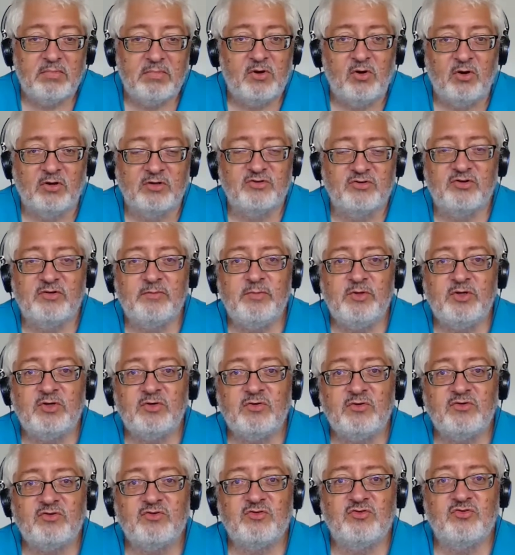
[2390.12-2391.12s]

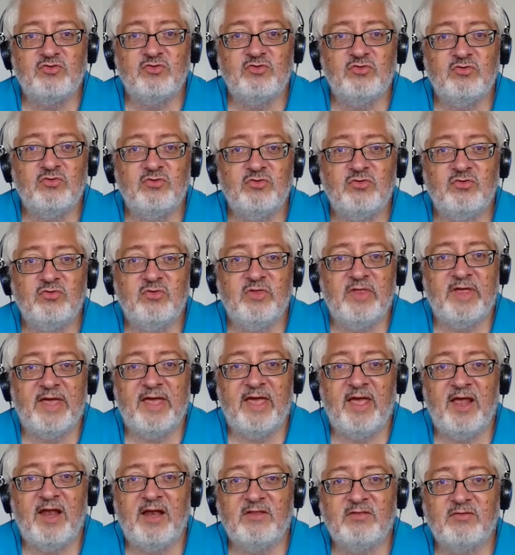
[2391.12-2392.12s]
contribute to the
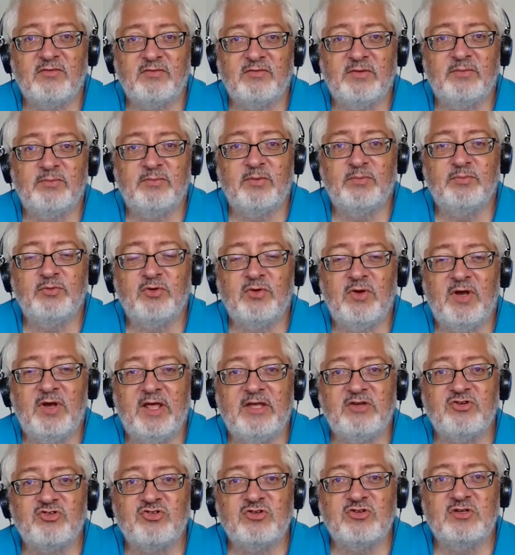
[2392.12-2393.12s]
health of the
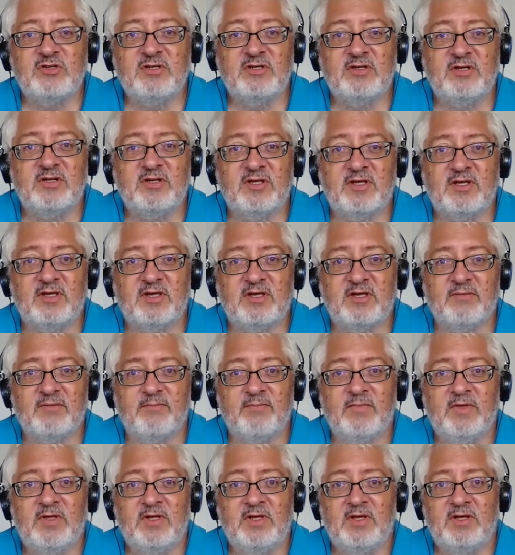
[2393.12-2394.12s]
population?
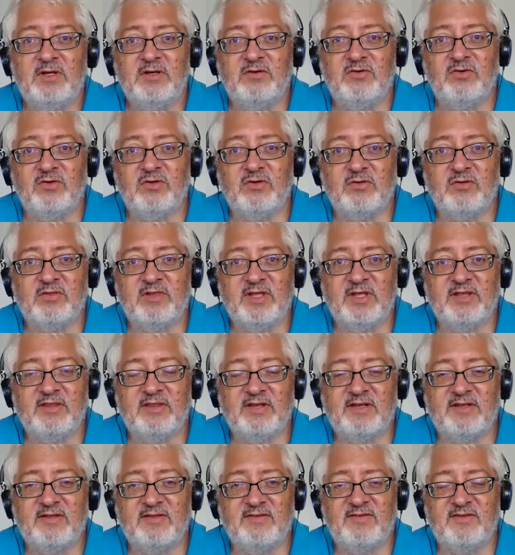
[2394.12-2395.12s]
Um, do you
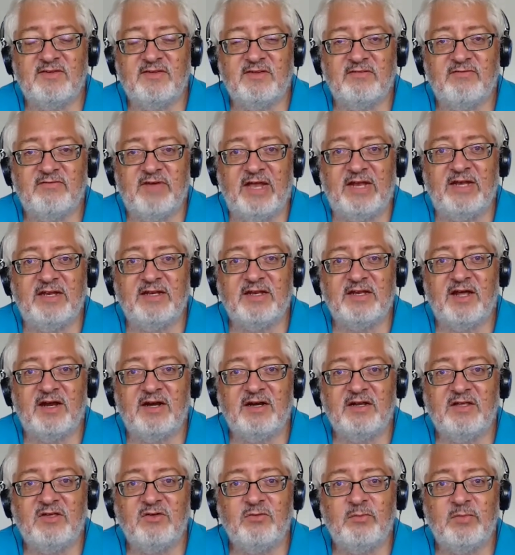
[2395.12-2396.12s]
think that this is a valid
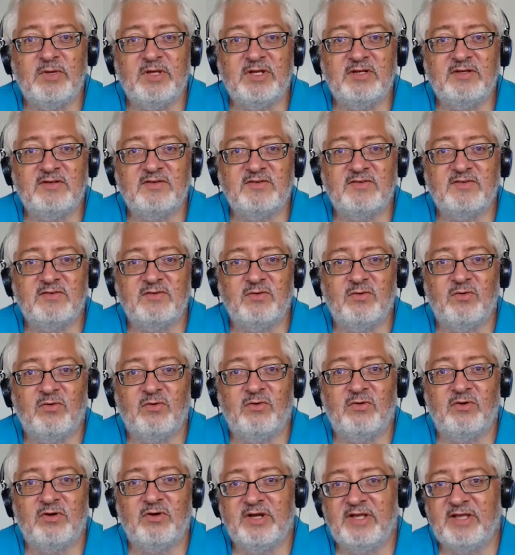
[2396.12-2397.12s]
argument,
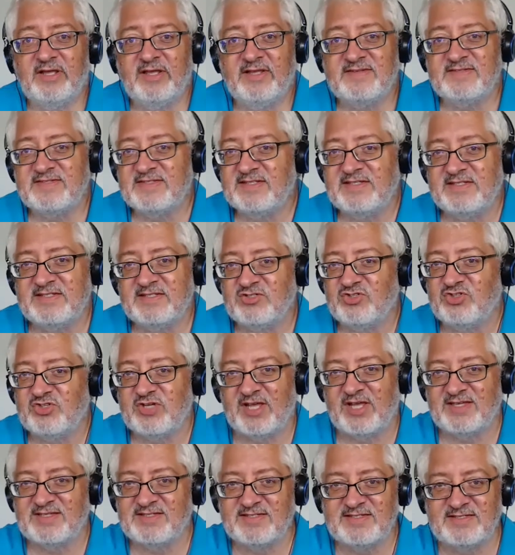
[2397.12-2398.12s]
or is this
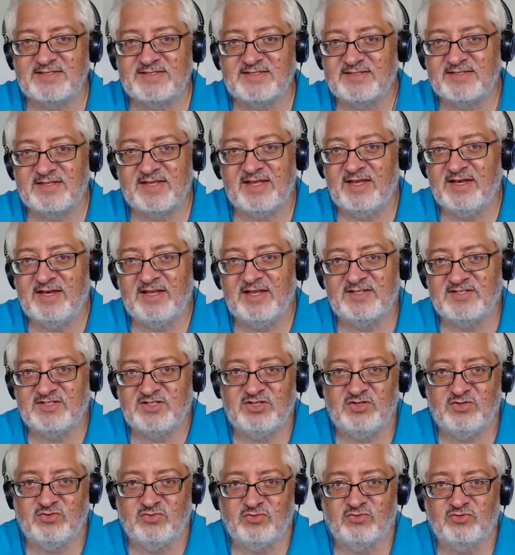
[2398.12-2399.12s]
just an
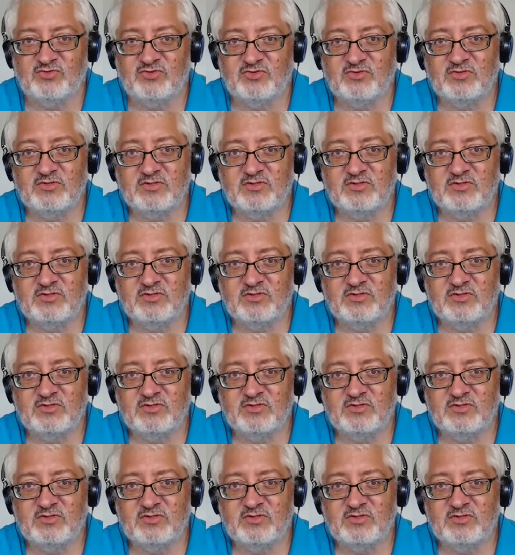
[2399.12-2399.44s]
excuse?